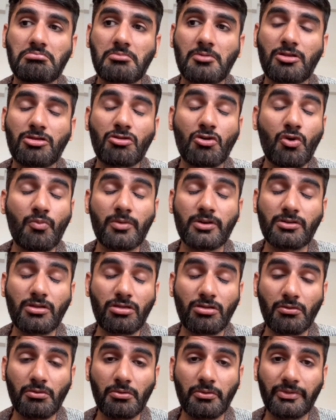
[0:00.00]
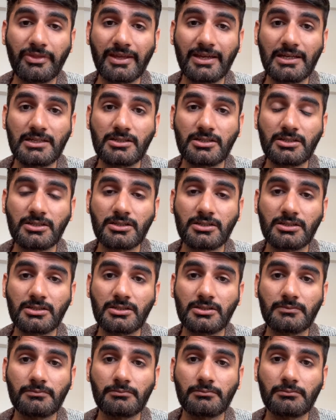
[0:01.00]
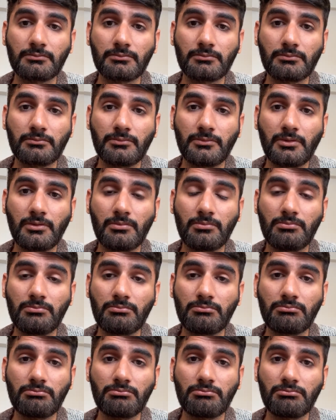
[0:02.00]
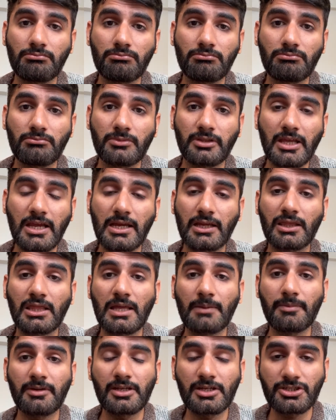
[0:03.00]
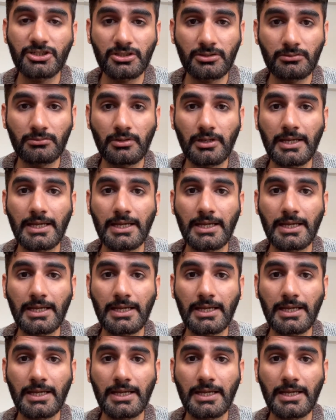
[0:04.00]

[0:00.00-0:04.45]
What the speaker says: so much so that the examination